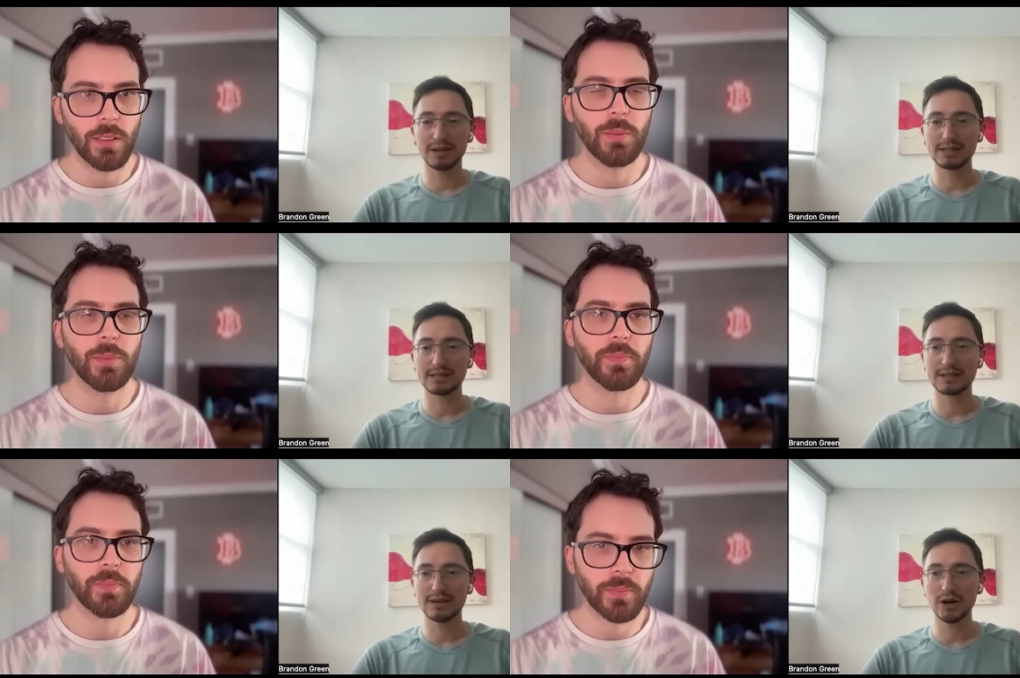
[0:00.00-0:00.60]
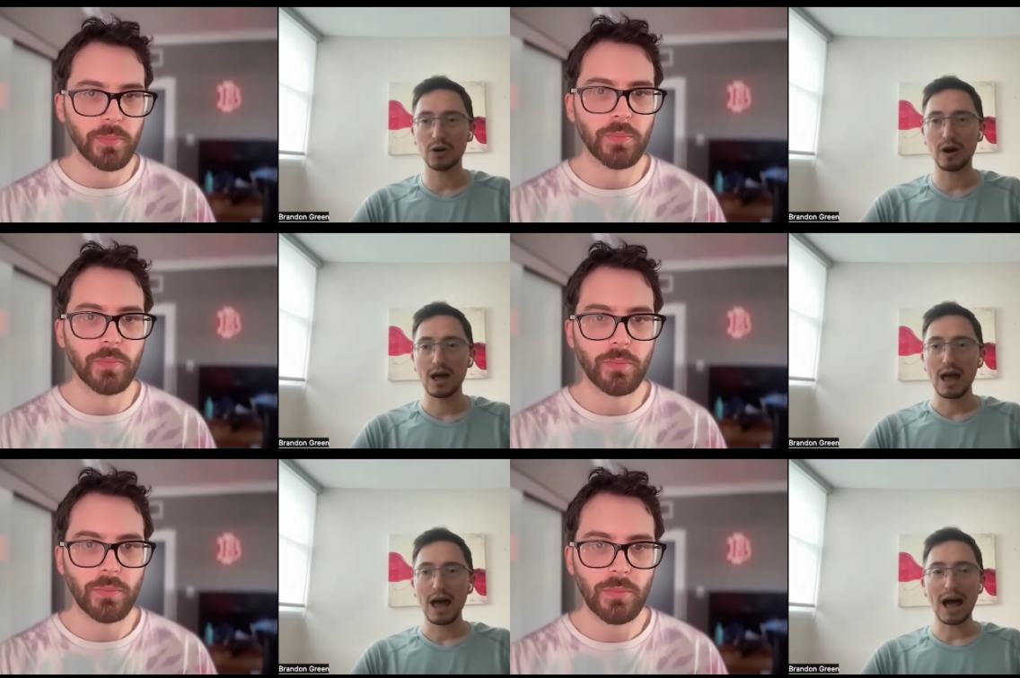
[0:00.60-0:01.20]
Speaker 1: this. You
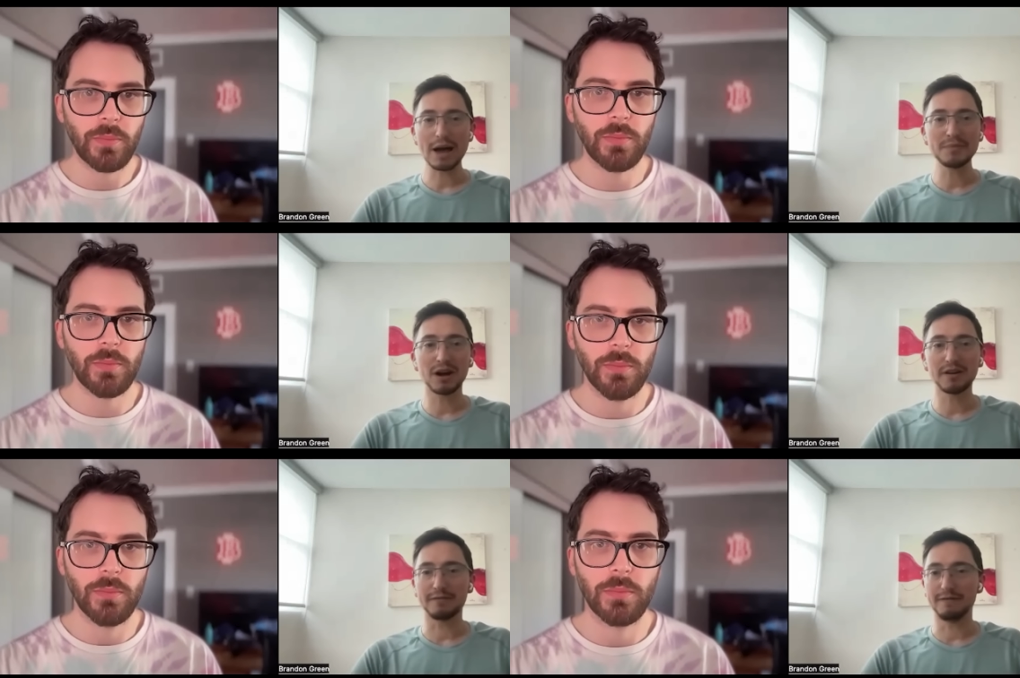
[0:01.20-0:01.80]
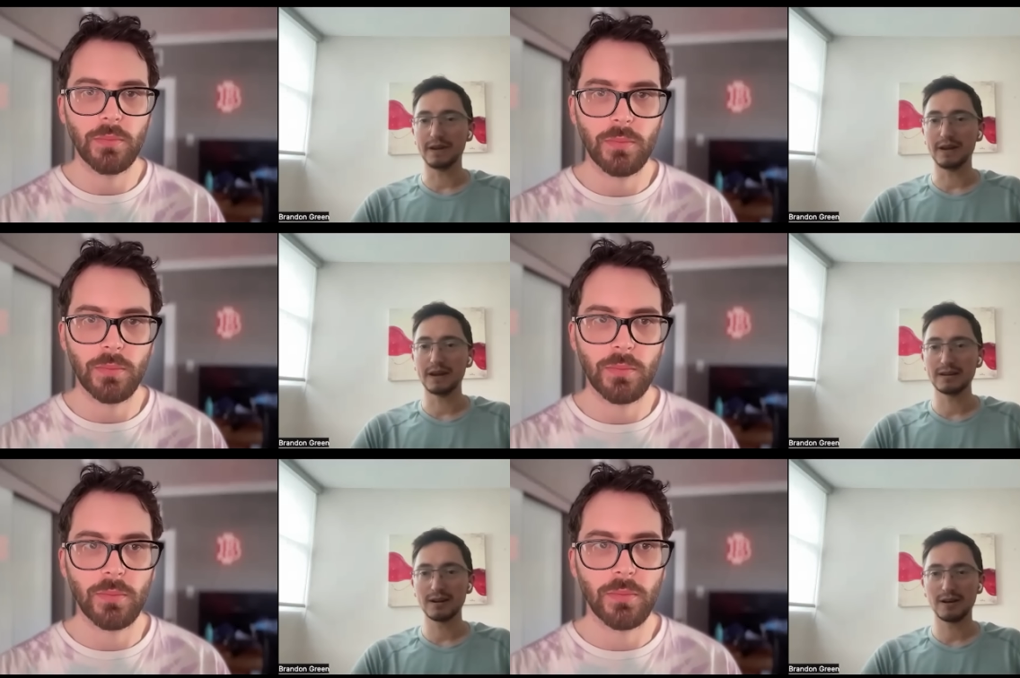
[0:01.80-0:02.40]
know, I'm not a
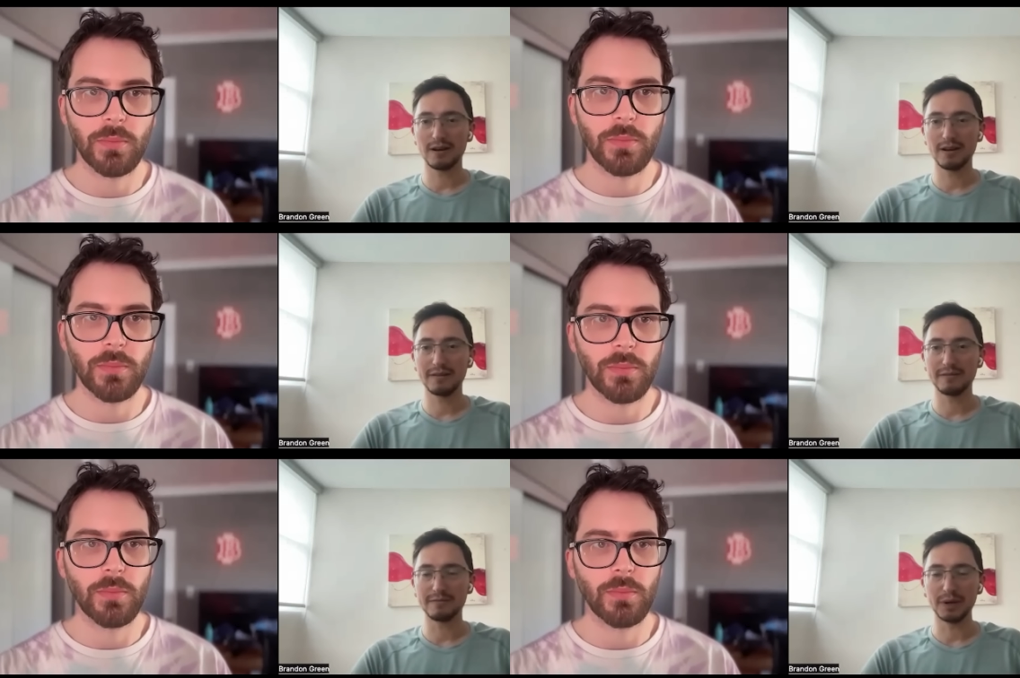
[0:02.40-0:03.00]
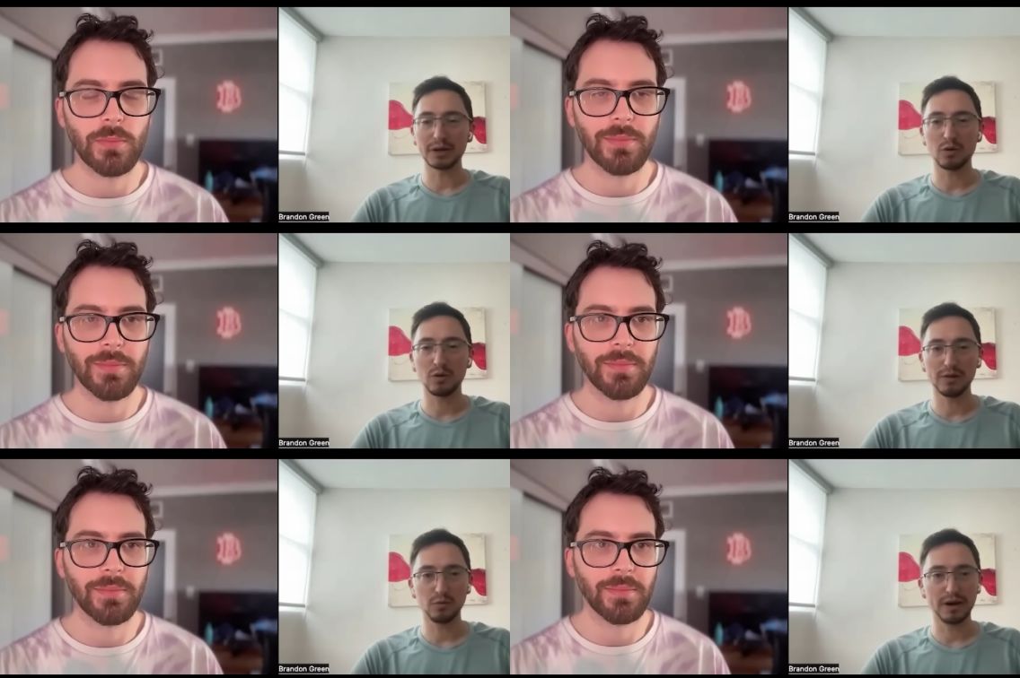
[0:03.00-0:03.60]
fan of
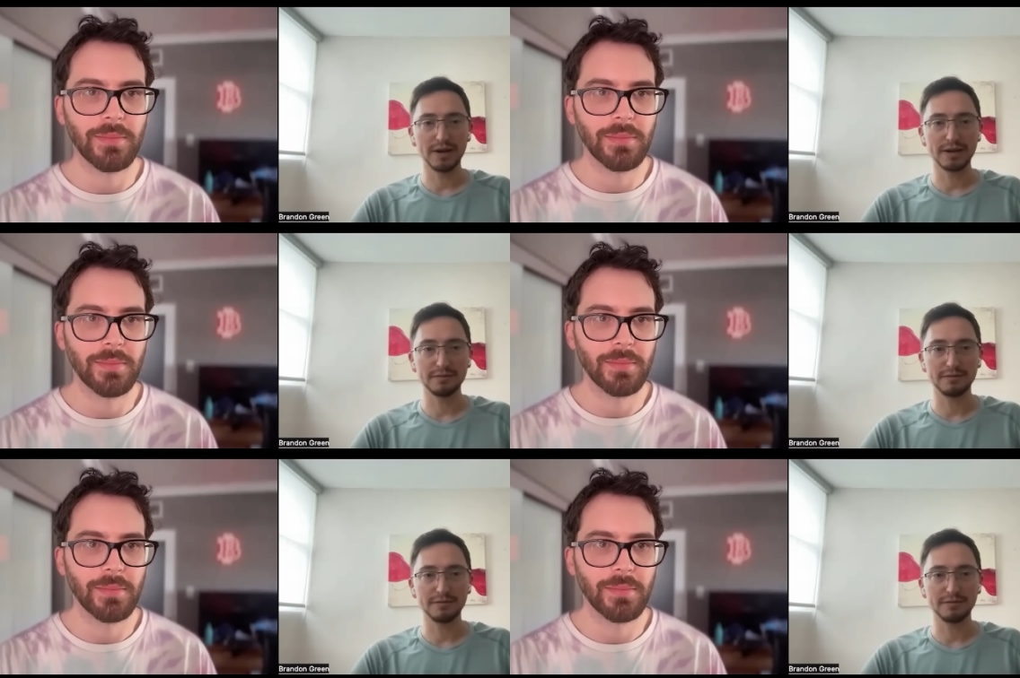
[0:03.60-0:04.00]
Bitcoin winning